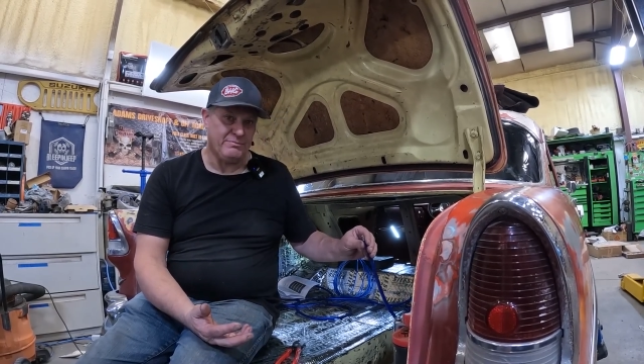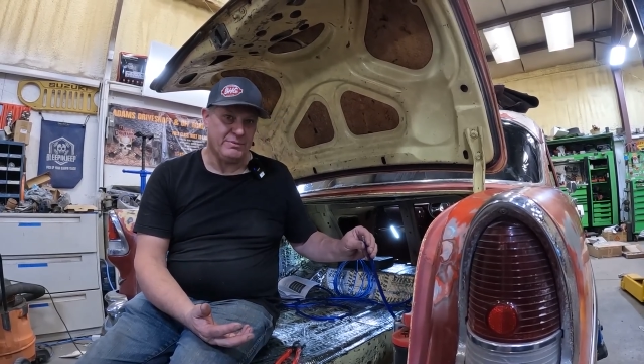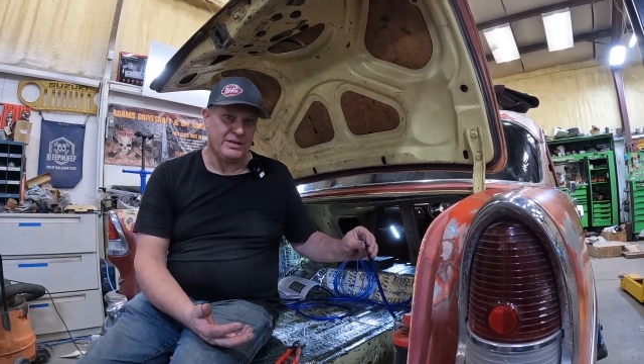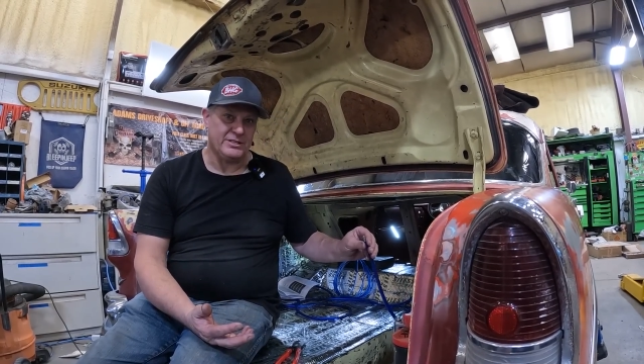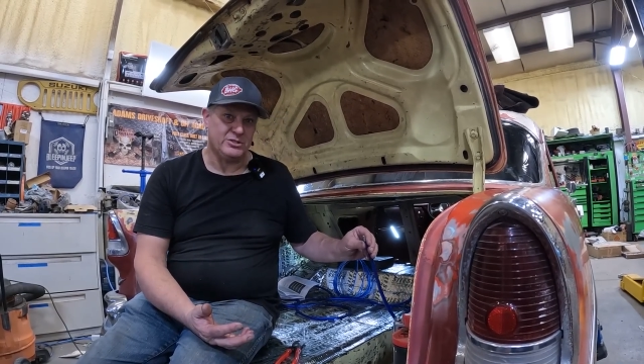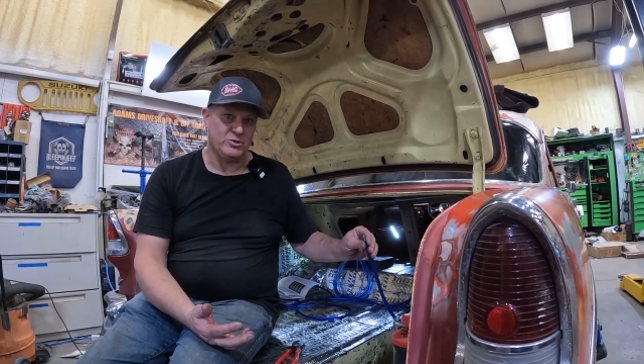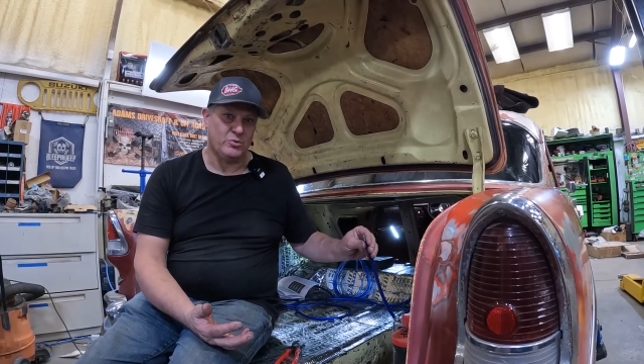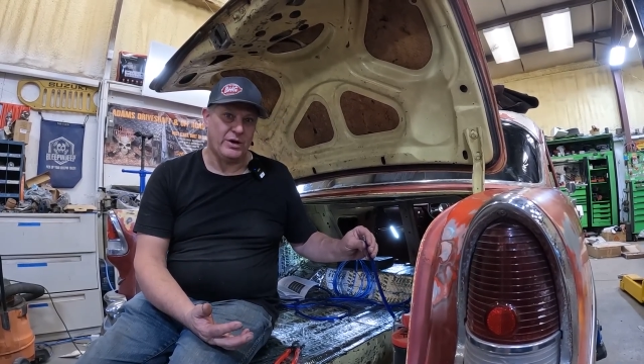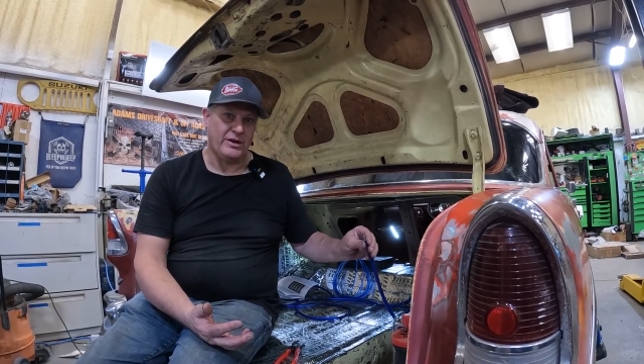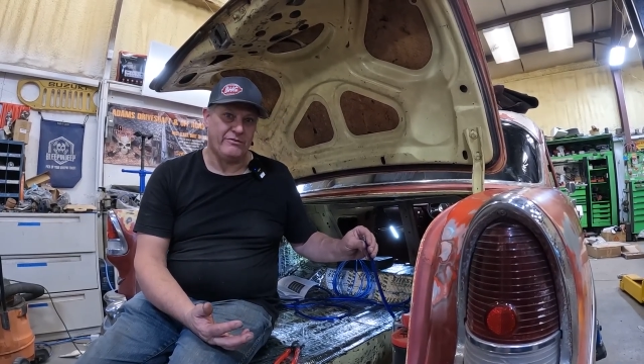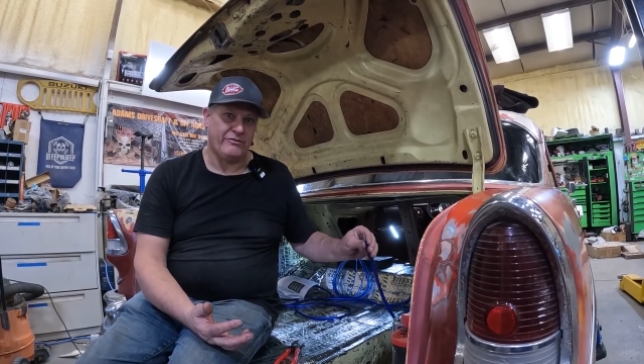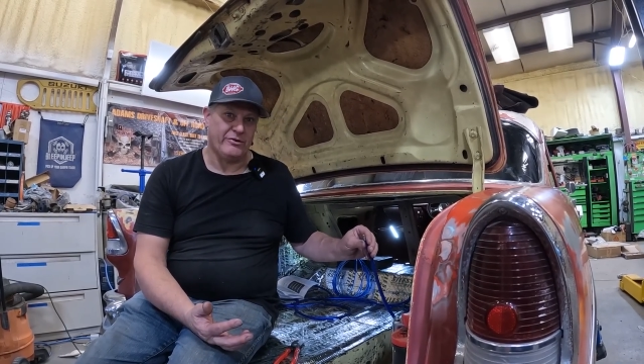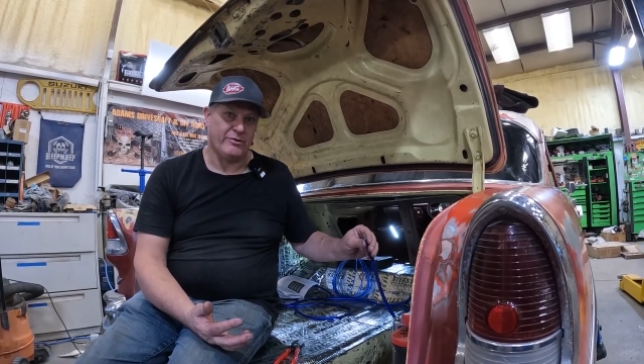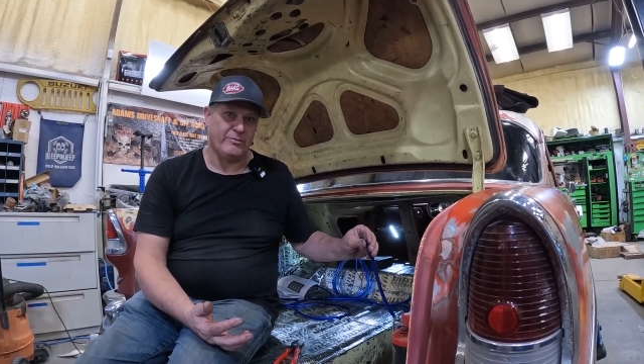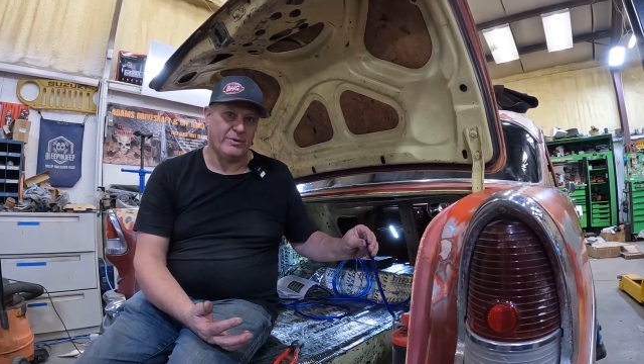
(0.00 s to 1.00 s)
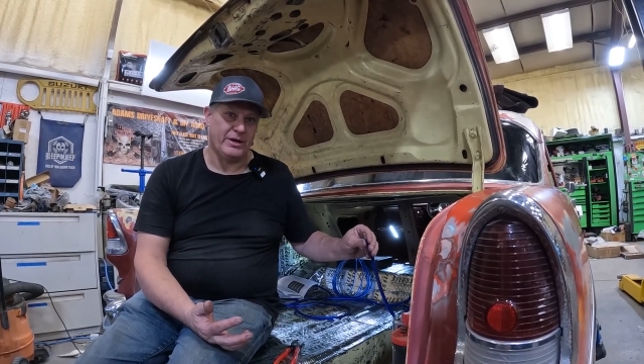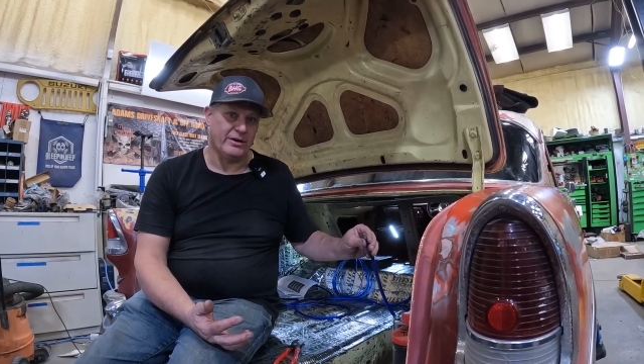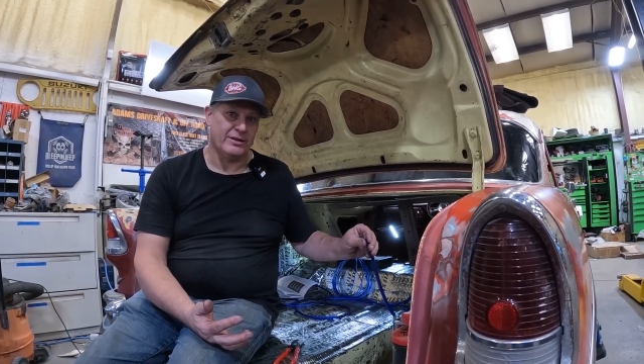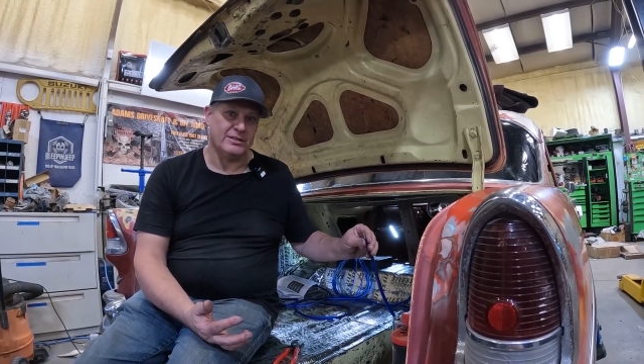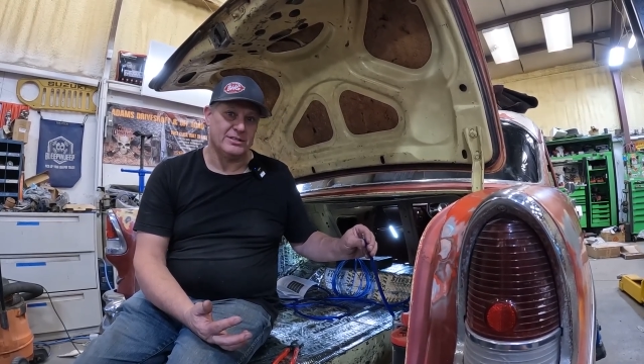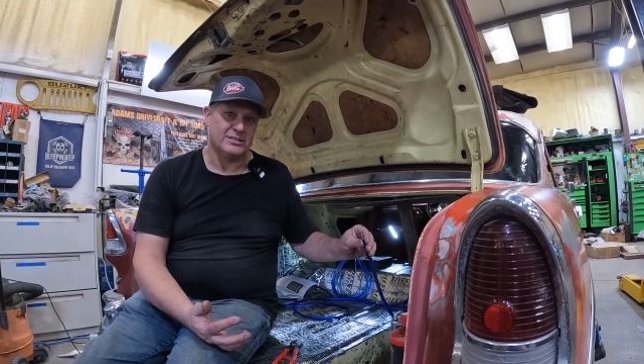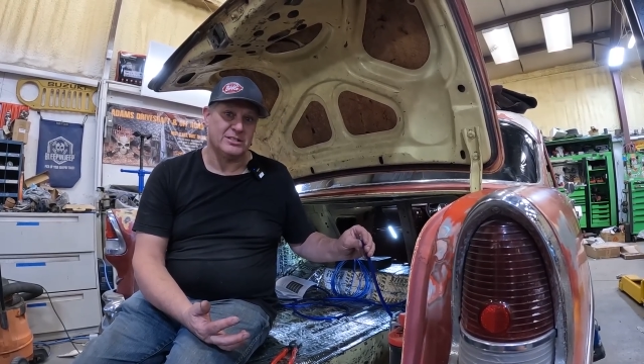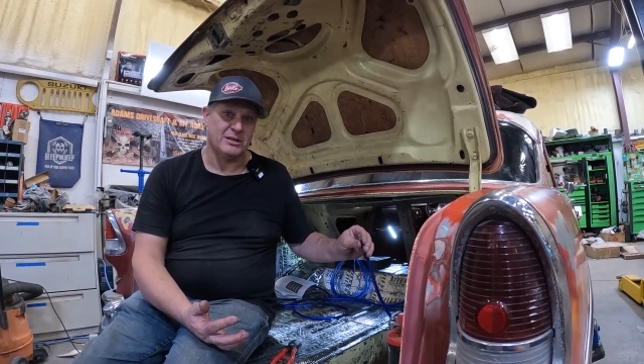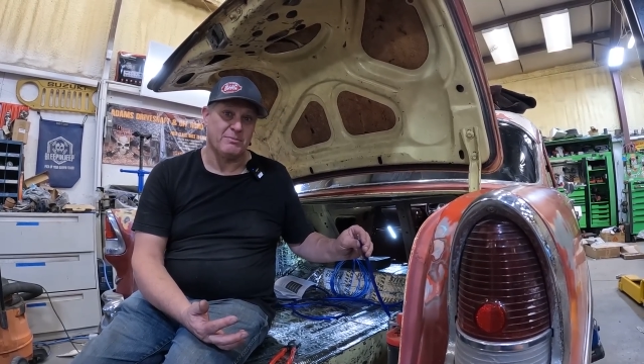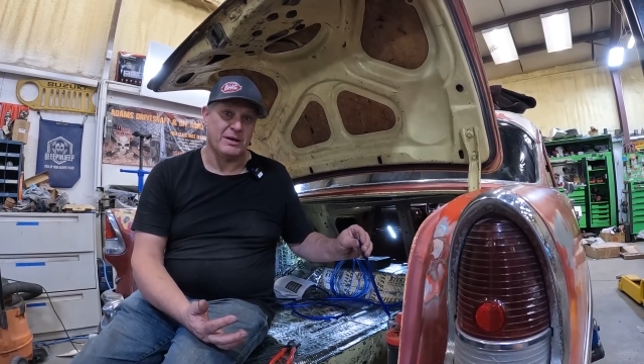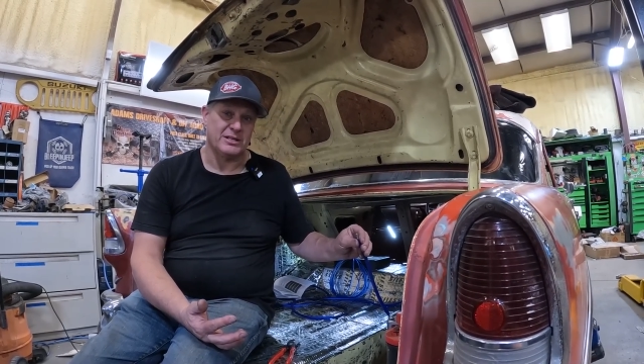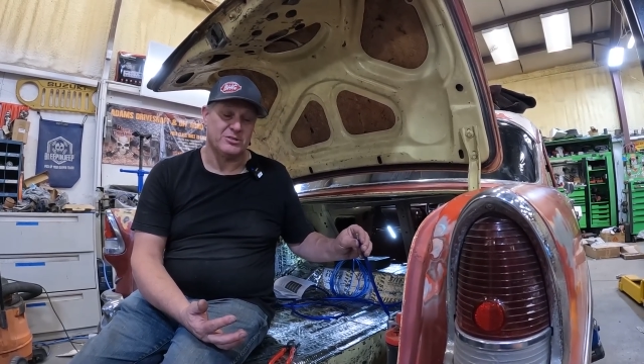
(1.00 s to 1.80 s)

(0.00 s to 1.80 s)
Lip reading: minutes away from hearing this thing make